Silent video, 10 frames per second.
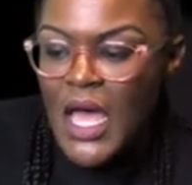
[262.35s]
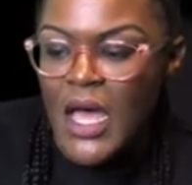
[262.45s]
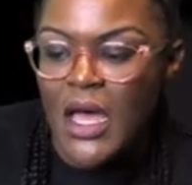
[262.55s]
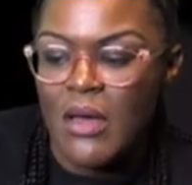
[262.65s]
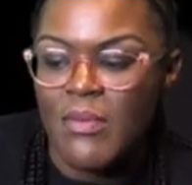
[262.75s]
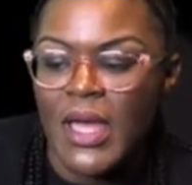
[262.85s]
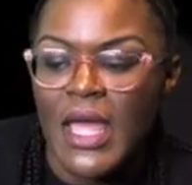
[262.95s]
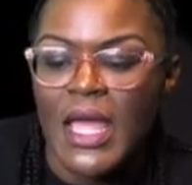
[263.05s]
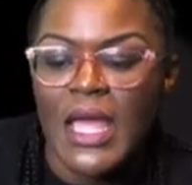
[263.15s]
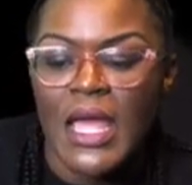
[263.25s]
Um,
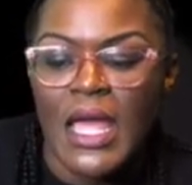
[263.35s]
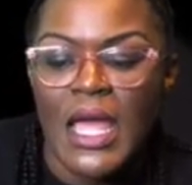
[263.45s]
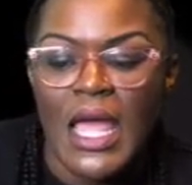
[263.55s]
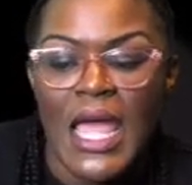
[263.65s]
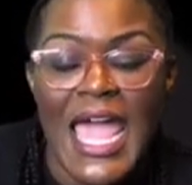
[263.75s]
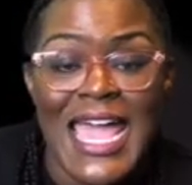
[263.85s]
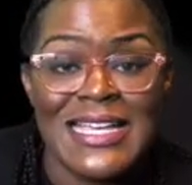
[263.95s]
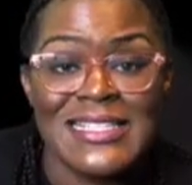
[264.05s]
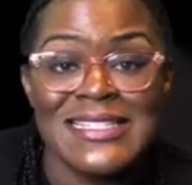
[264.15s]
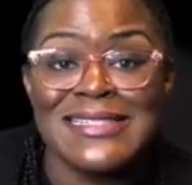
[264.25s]

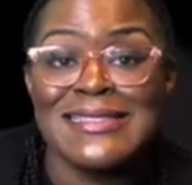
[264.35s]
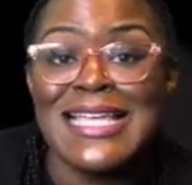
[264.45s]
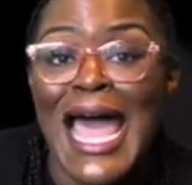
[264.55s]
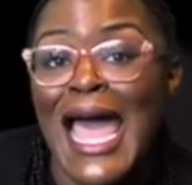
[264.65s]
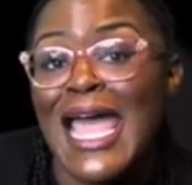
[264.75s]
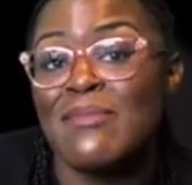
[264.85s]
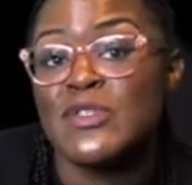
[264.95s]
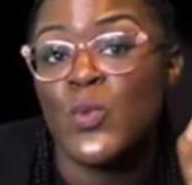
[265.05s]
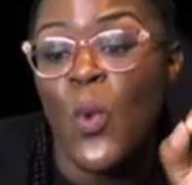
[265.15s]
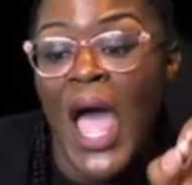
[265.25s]
X
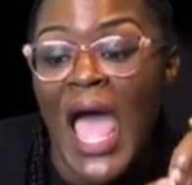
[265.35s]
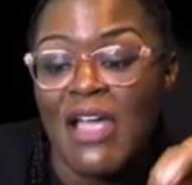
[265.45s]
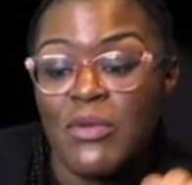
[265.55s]
times Y.